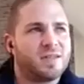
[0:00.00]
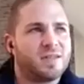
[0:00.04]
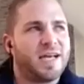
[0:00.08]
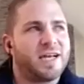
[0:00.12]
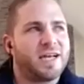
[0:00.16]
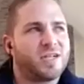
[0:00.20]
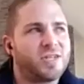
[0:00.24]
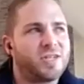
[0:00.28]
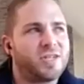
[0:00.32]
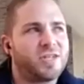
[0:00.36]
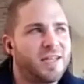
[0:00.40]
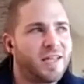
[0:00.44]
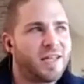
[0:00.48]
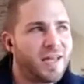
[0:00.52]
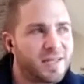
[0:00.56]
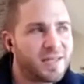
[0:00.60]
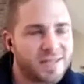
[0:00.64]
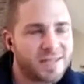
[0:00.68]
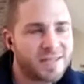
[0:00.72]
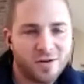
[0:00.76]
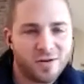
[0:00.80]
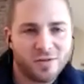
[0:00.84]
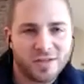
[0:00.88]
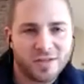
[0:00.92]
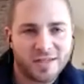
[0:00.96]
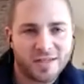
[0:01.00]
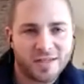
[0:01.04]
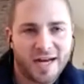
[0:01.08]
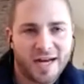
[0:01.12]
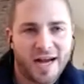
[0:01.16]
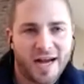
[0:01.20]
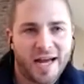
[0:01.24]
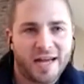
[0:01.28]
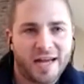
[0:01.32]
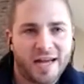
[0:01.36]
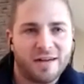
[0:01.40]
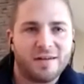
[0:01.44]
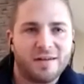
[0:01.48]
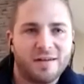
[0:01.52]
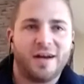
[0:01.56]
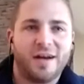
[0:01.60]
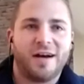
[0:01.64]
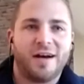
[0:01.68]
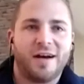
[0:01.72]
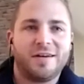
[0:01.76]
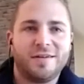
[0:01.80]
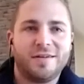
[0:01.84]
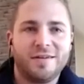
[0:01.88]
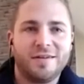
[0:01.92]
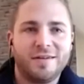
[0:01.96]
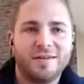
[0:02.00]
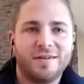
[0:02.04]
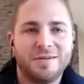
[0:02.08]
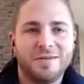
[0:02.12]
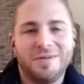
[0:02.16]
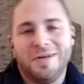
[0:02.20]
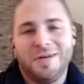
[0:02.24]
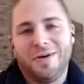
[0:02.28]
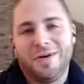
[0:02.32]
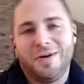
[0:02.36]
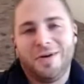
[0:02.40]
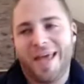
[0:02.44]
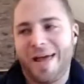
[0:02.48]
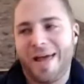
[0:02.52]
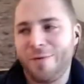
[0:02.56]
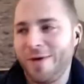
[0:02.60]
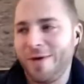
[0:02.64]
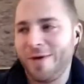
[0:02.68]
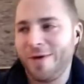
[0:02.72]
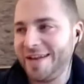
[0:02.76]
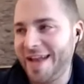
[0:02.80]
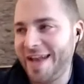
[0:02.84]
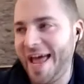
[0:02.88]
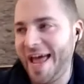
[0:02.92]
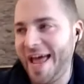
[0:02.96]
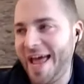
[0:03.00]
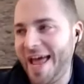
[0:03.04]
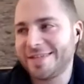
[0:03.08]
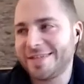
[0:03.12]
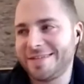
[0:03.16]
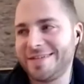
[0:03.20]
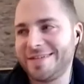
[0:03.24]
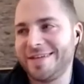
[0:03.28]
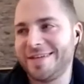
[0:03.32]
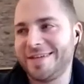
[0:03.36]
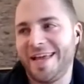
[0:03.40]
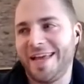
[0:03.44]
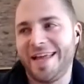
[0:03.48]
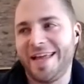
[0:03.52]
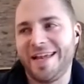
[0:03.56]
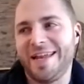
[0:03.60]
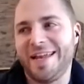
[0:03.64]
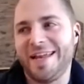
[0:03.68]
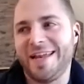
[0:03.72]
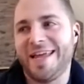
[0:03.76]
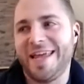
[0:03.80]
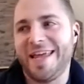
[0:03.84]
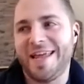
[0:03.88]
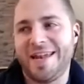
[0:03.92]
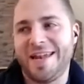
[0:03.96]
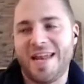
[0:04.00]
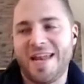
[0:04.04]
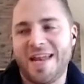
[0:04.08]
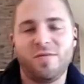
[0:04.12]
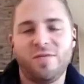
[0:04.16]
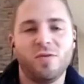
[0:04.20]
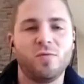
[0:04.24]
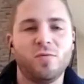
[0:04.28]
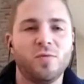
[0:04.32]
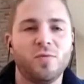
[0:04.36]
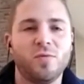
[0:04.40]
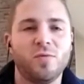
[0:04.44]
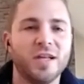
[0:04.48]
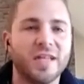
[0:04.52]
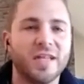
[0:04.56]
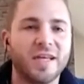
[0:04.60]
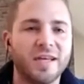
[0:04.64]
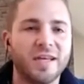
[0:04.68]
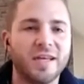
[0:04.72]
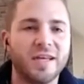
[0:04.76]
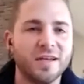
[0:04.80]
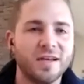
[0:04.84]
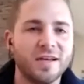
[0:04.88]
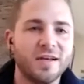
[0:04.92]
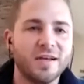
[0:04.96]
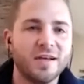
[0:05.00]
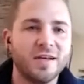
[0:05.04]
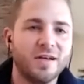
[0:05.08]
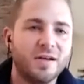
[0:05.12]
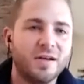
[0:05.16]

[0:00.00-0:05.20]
was like, shit, things get old and die. Okay, well, next. And it never really,